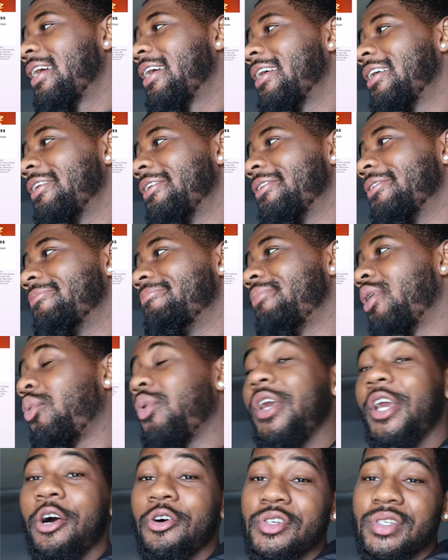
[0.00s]
Um, but
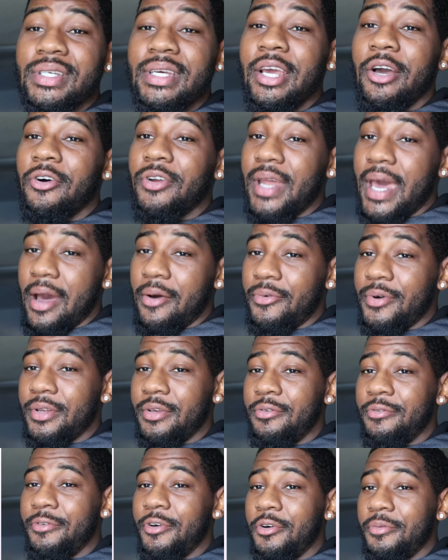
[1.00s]
we gonna see on that one.
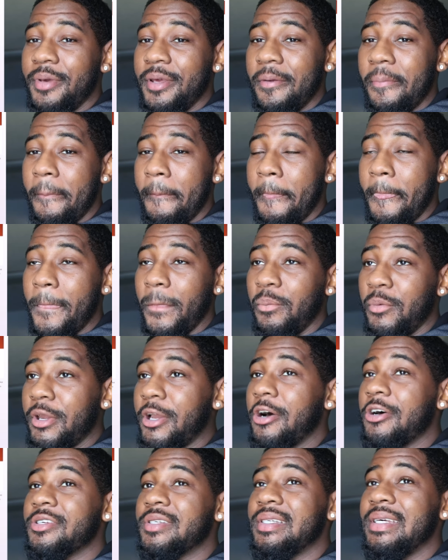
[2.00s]
You feel me? We
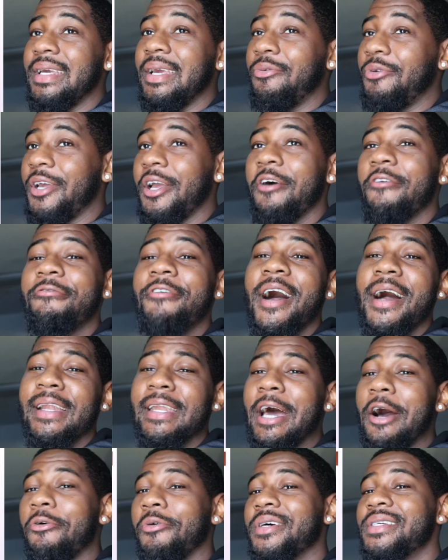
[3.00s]
gonna see. We gonna
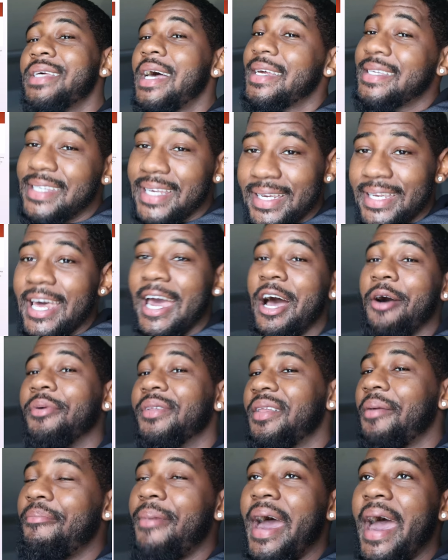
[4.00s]
find out once I sit down
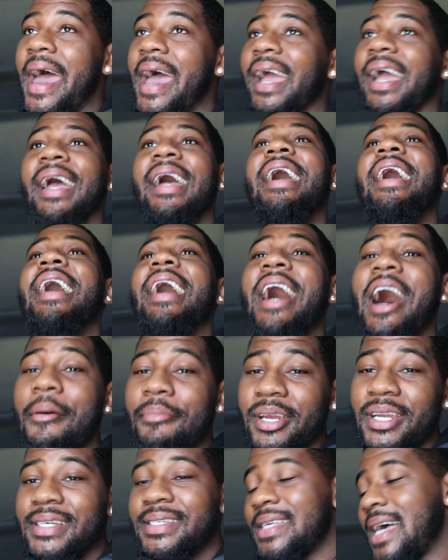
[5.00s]
with the bag. I'm
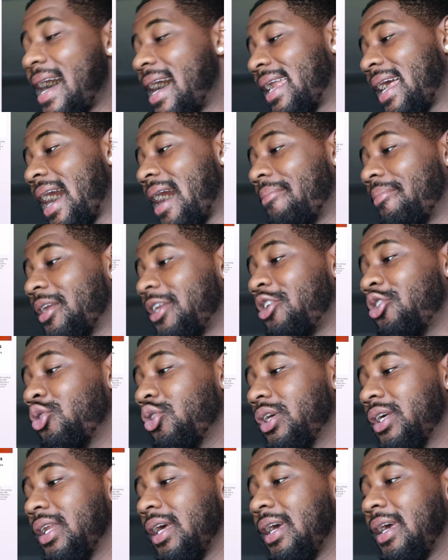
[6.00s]
gonna decide how I'm gonna
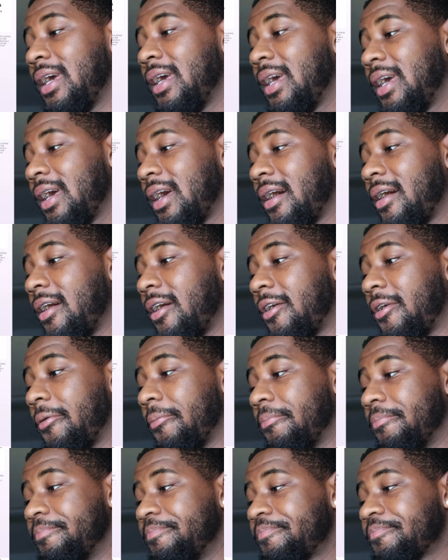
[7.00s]
do it.
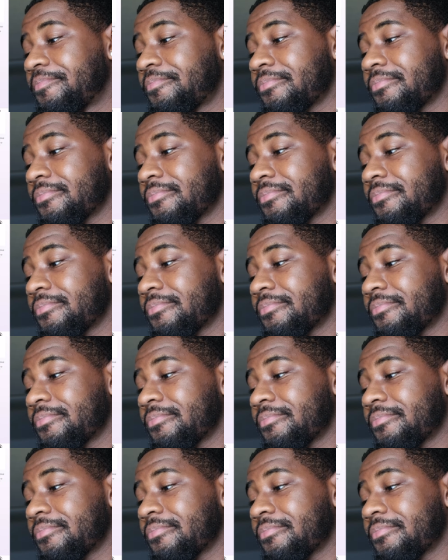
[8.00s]
Um,